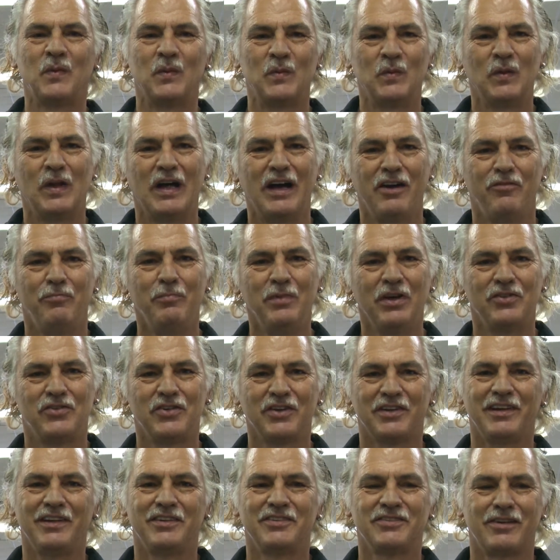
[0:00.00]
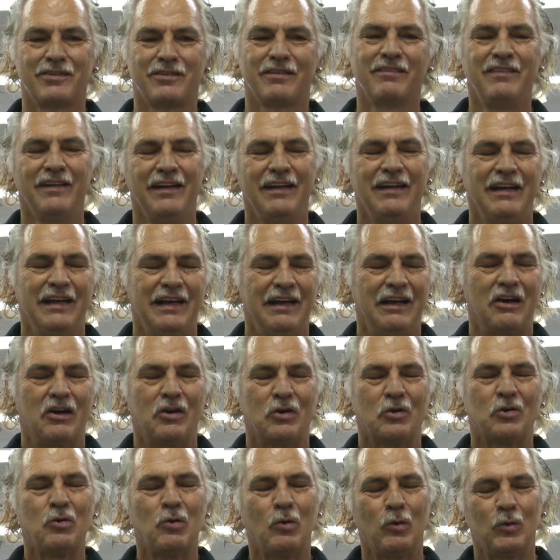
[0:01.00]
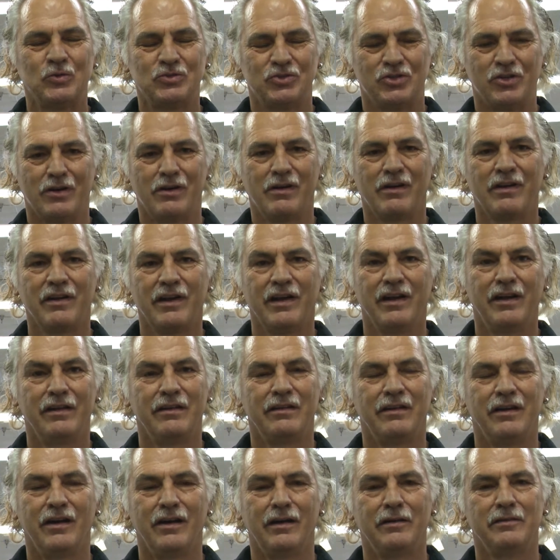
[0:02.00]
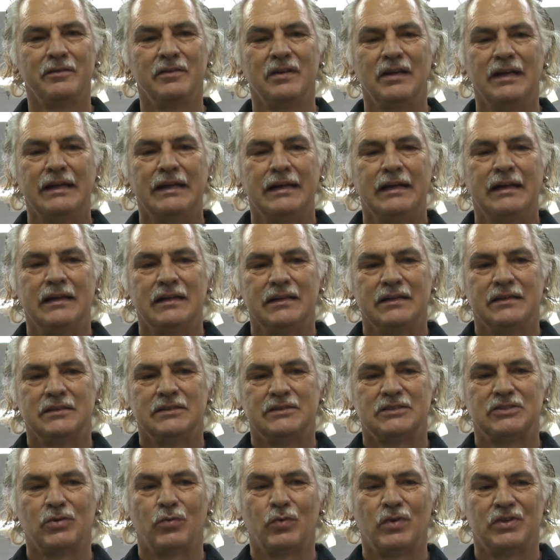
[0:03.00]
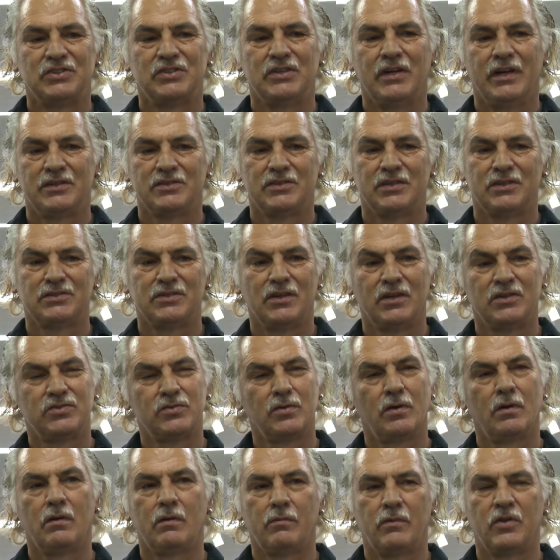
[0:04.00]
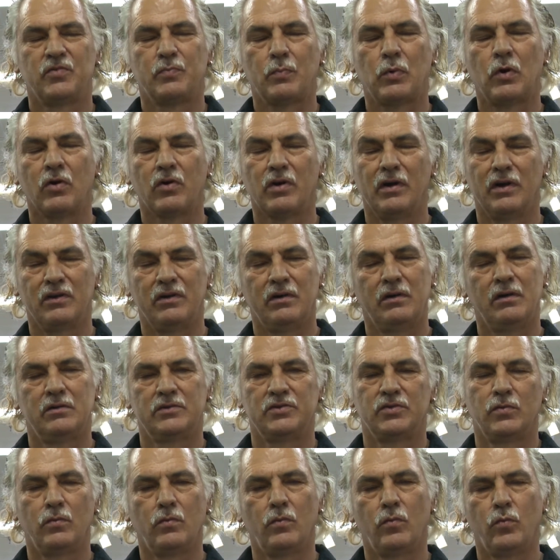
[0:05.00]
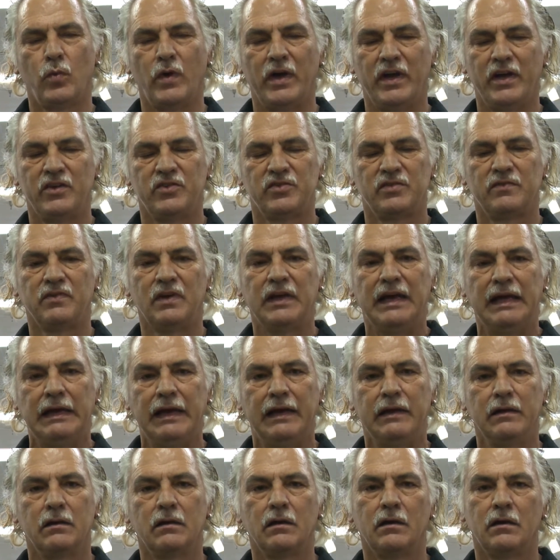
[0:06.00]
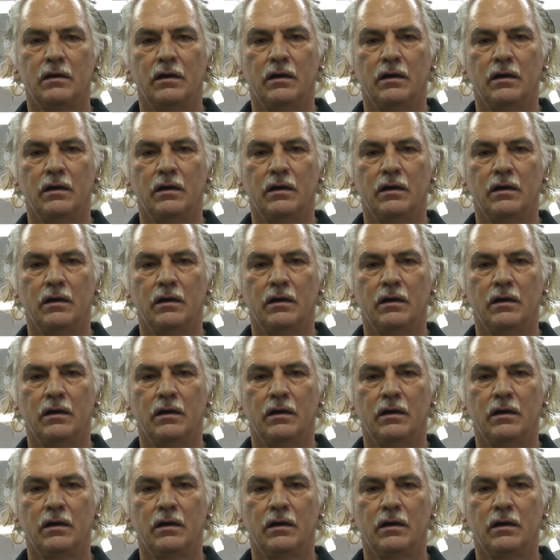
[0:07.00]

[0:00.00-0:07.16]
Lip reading: Live music is our culture, and so this program is a ways of getting